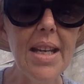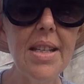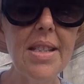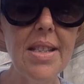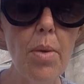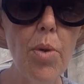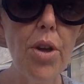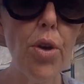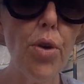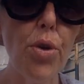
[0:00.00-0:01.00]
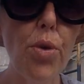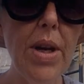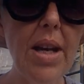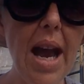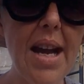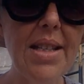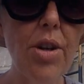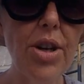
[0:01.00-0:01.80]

is someone who has an